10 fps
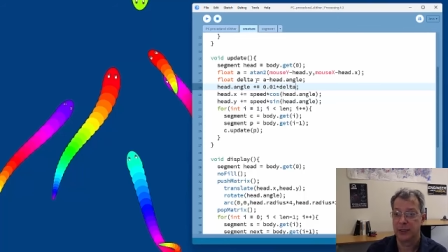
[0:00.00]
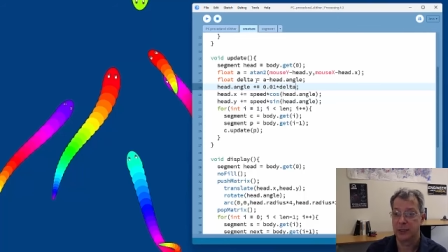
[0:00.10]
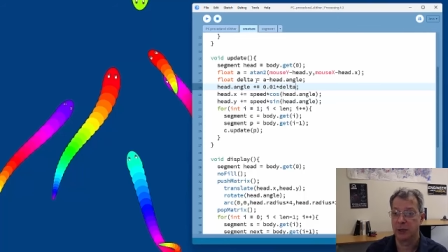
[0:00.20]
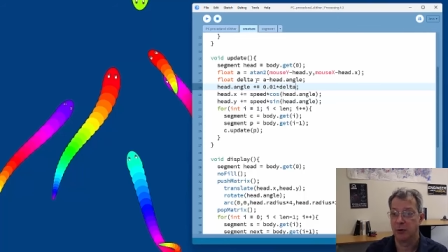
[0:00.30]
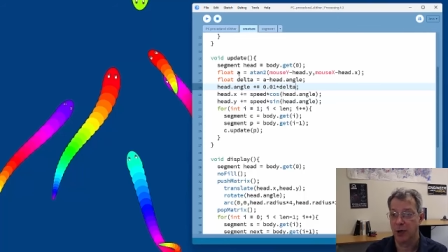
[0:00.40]

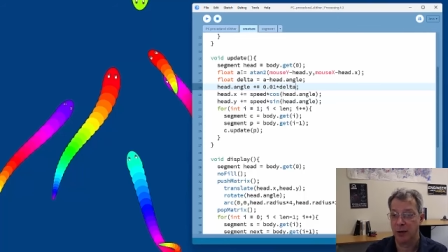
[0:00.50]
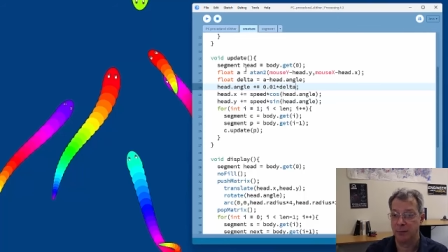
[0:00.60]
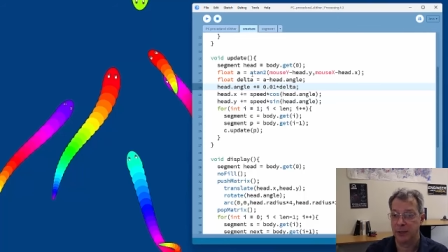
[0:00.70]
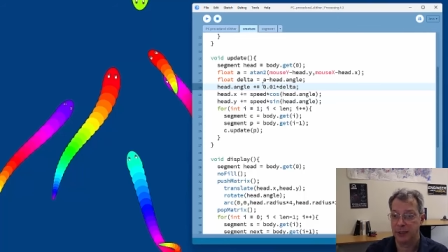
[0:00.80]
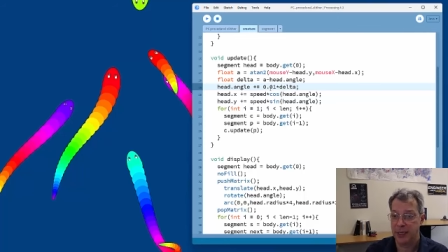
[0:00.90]
So
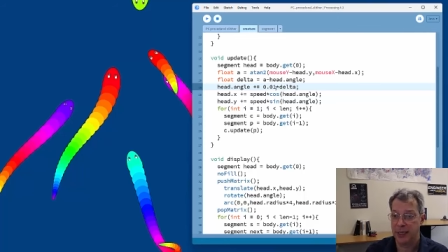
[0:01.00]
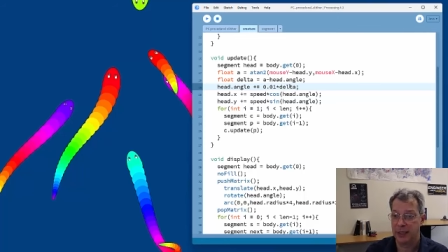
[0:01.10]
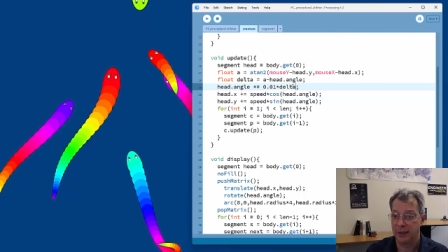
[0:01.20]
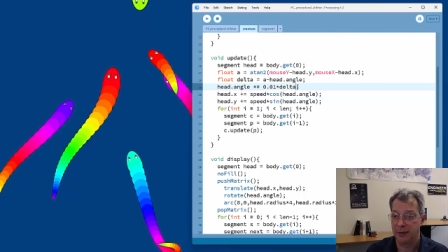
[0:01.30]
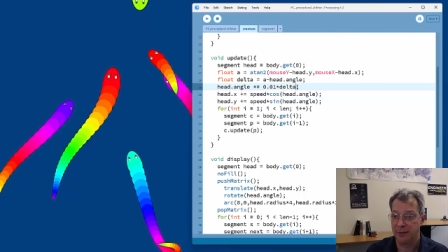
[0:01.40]
I'm going to
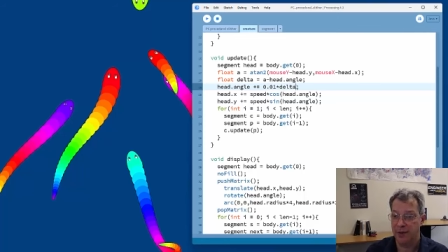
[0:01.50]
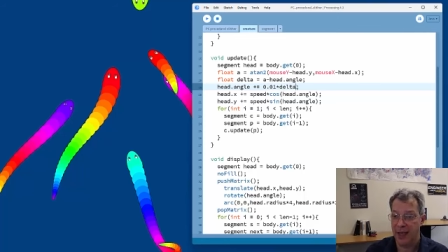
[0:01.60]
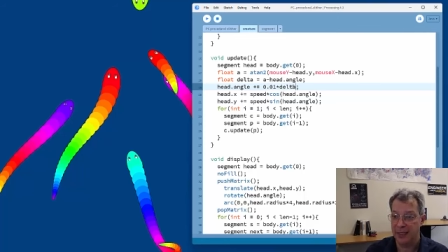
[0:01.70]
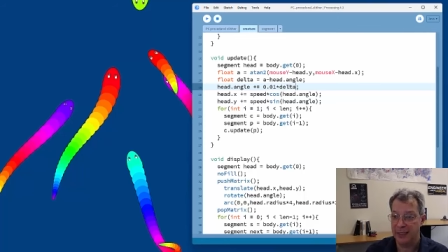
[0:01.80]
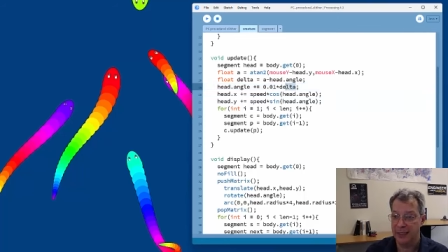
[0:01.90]
take
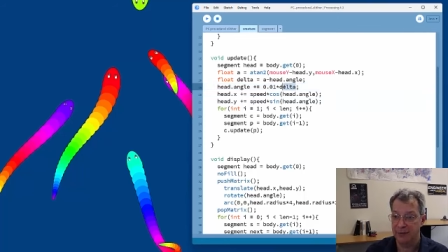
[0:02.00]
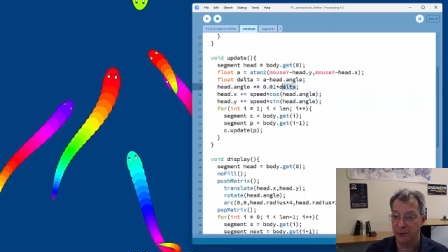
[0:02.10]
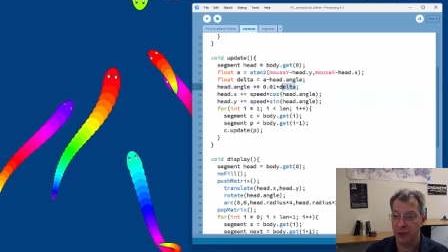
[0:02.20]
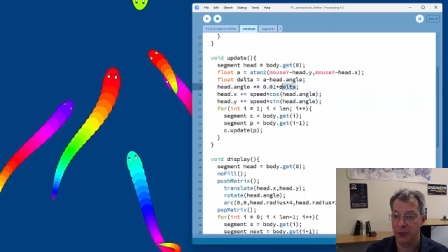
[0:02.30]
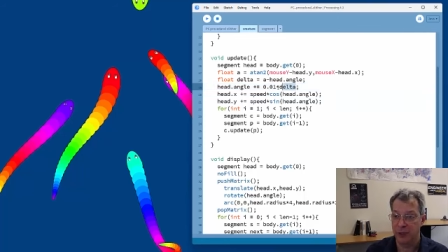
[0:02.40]
that
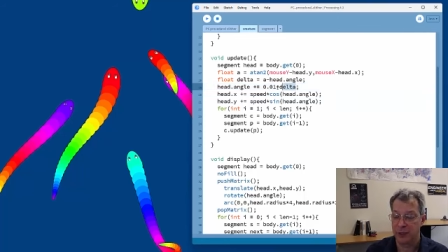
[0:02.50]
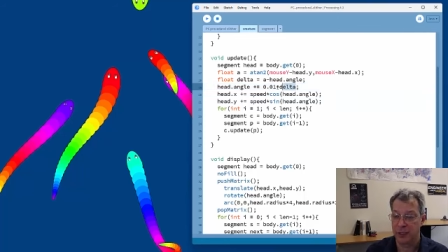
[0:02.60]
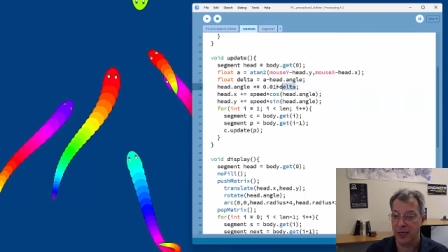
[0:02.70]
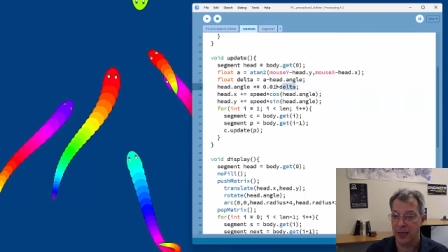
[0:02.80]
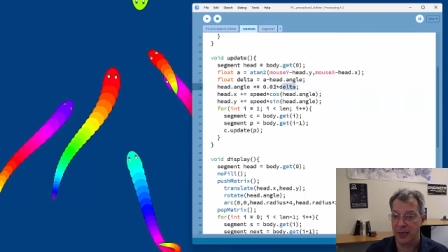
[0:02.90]

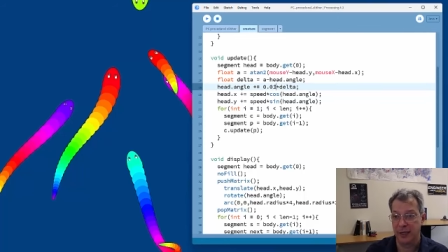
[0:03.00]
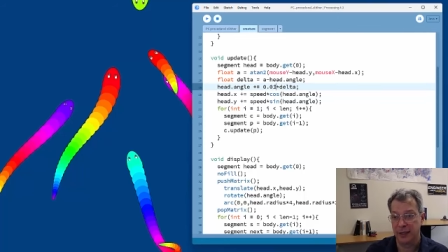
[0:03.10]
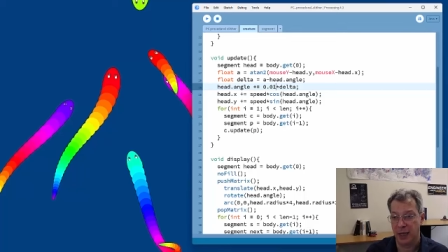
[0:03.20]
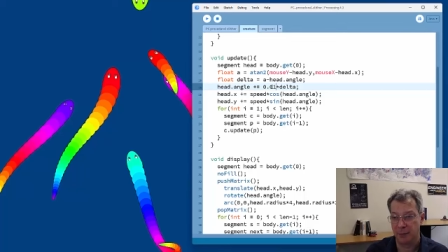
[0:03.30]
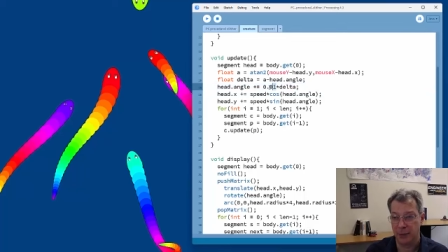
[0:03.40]
difference
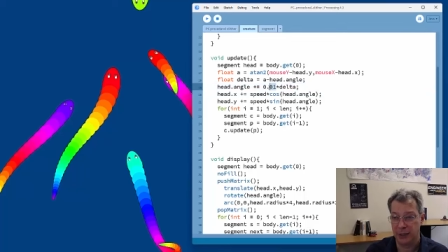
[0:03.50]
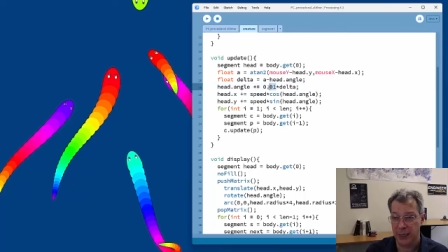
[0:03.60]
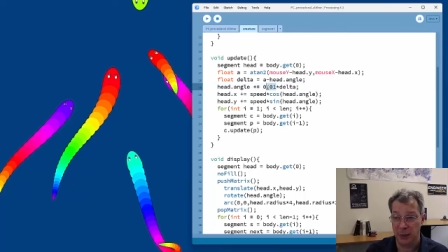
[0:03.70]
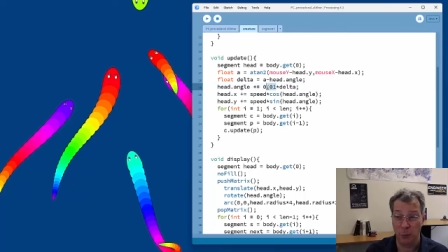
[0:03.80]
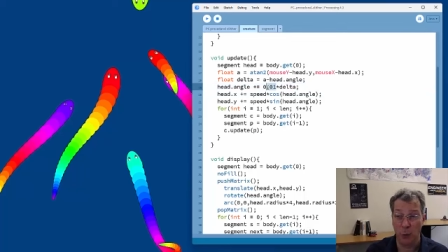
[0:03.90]
and I'm going to
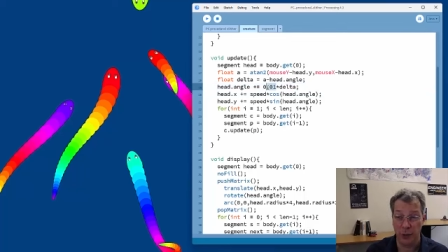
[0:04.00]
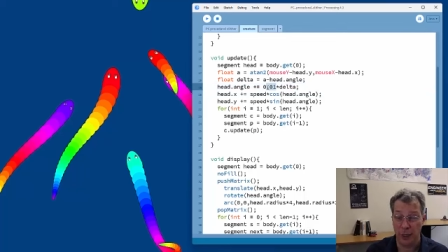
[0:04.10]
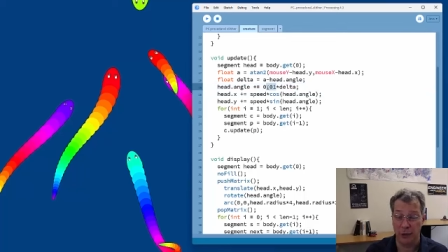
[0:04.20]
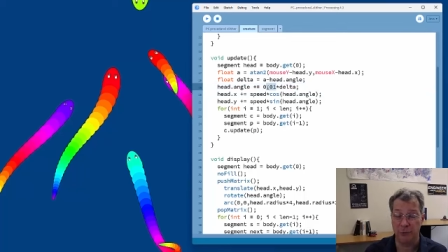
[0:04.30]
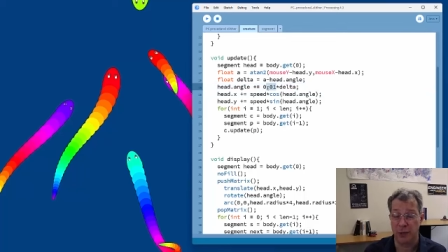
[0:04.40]
take
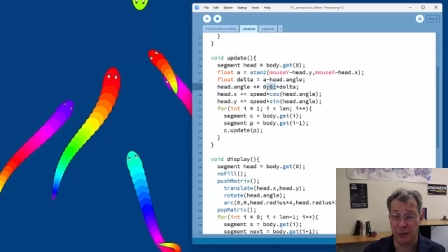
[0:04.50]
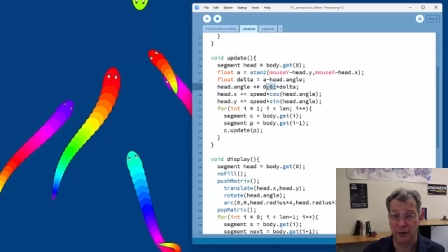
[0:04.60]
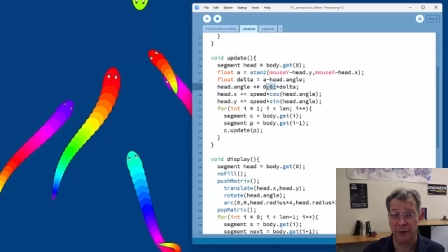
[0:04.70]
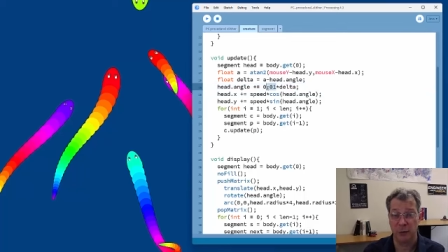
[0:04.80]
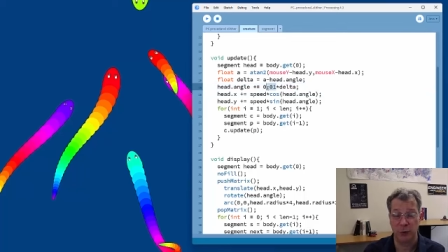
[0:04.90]
100th
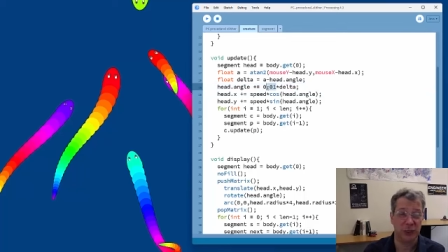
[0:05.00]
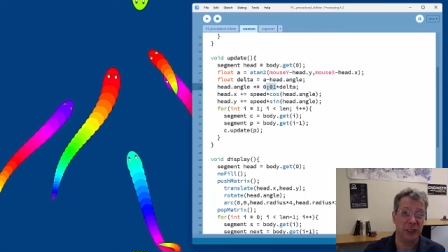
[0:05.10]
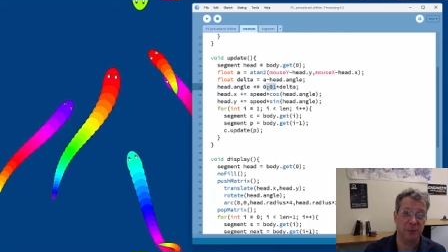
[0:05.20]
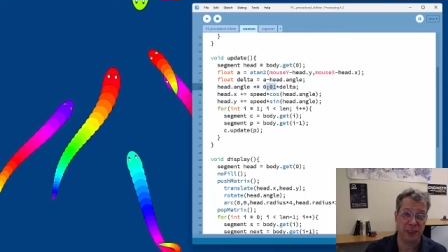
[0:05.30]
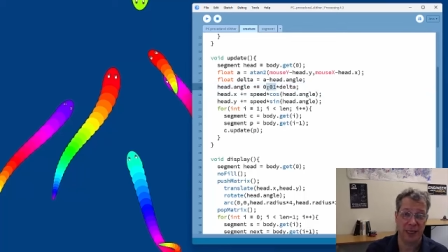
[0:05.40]
of it, which
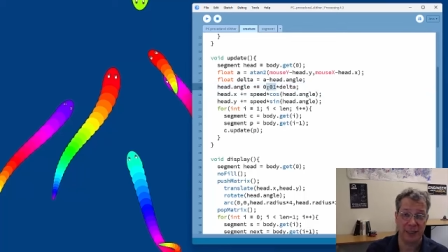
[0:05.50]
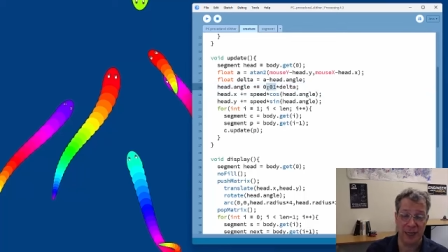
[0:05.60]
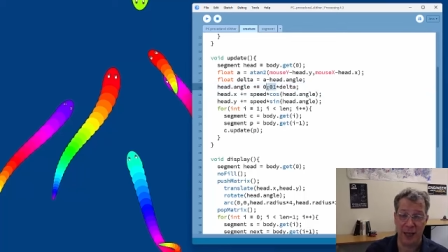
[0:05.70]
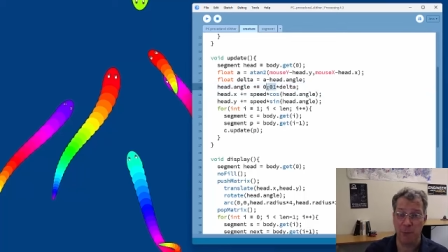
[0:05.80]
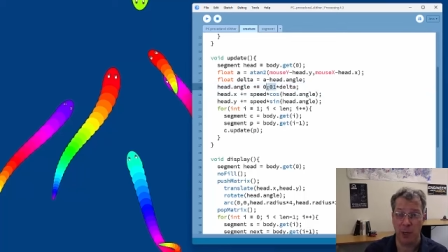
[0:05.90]
seems
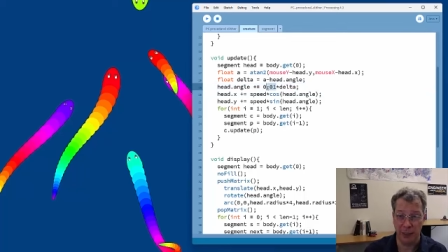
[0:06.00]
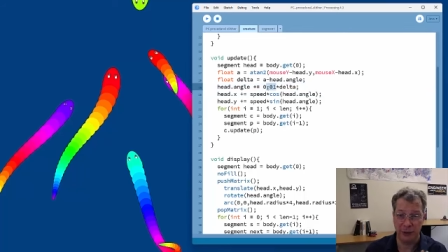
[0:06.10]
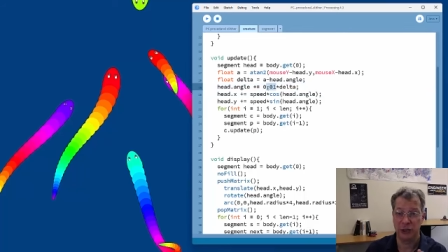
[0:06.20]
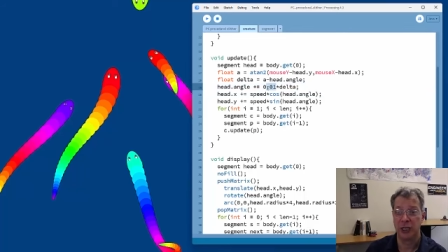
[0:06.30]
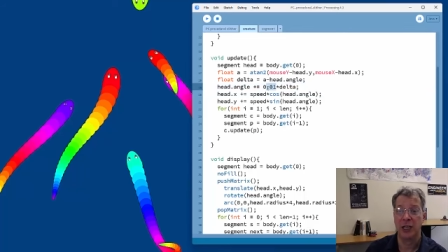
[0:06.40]
like not
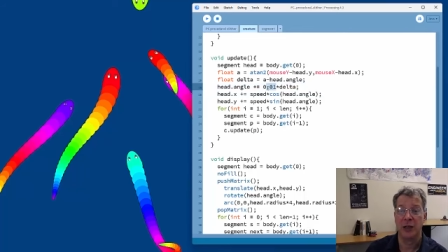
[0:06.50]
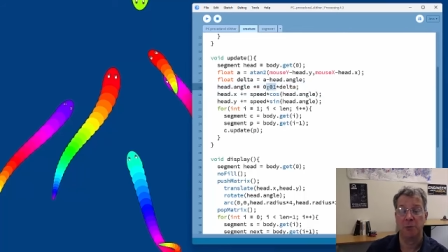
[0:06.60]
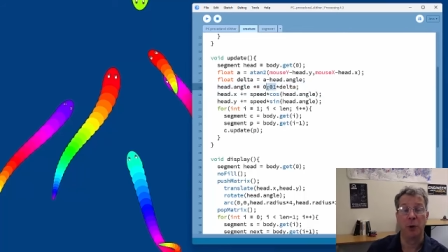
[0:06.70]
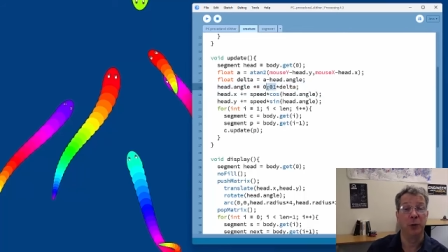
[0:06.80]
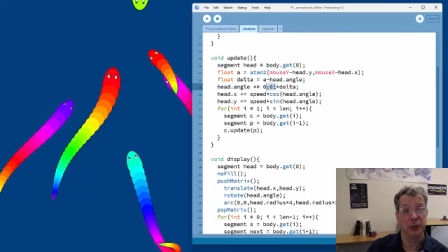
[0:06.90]
much,
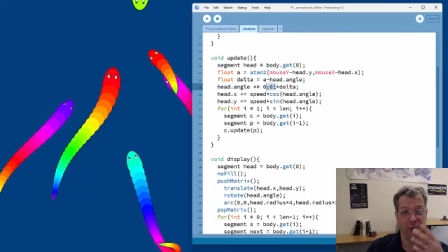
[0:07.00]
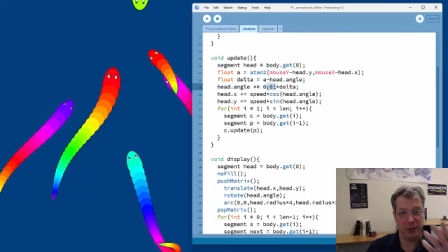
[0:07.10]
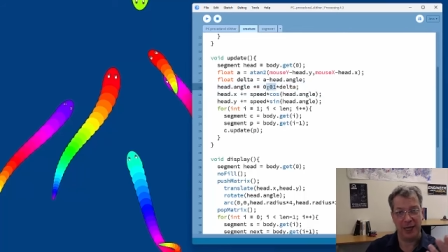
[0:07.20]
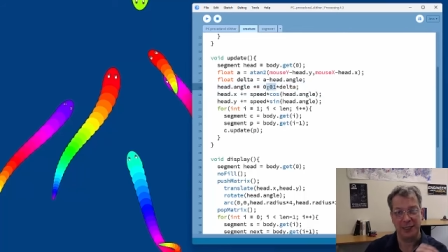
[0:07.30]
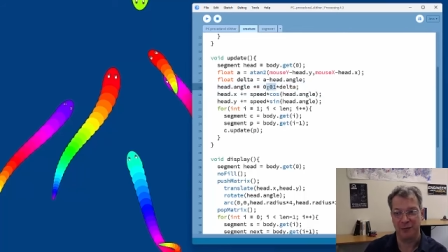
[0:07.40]
but we do
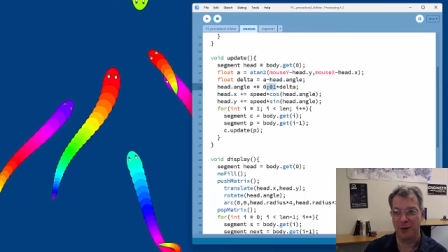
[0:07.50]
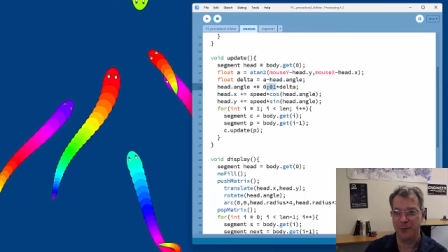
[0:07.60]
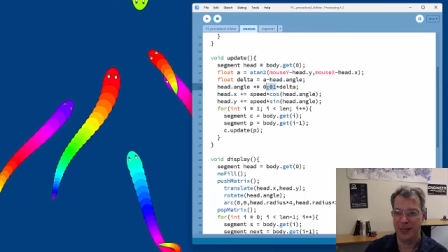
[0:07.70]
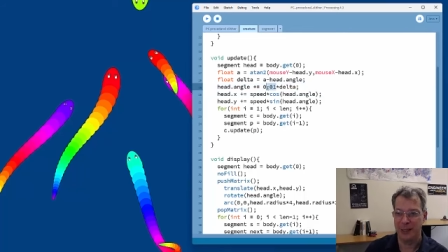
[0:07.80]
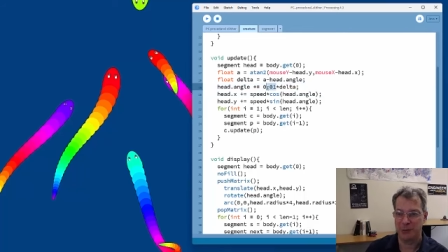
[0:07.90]
lots of
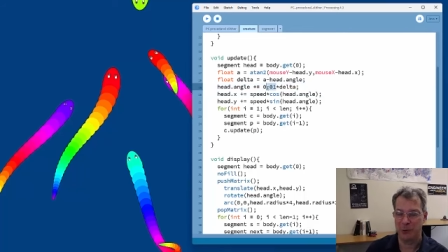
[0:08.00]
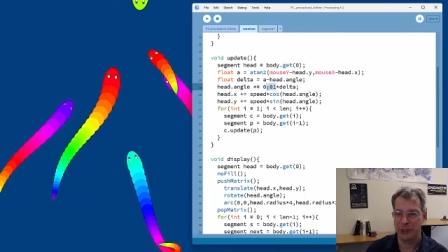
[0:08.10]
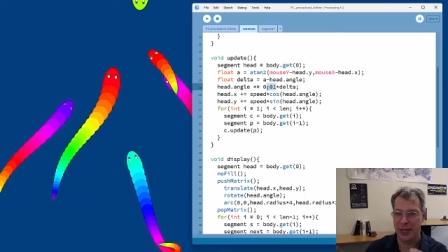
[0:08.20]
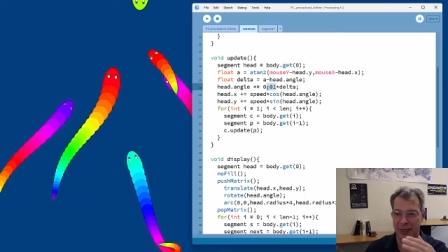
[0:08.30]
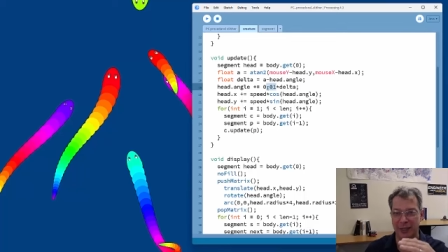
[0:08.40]
updates per
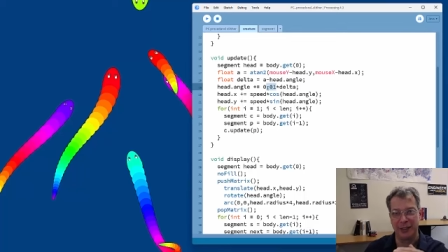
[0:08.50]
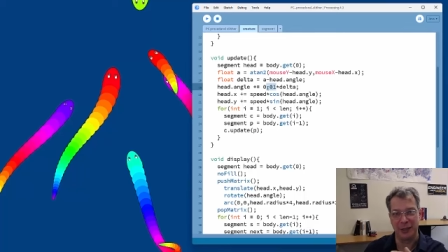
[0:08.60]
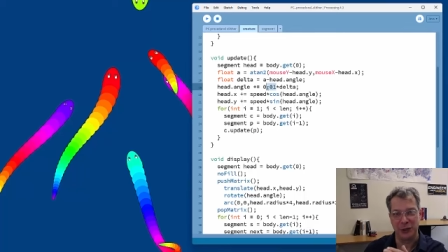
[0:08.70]
second.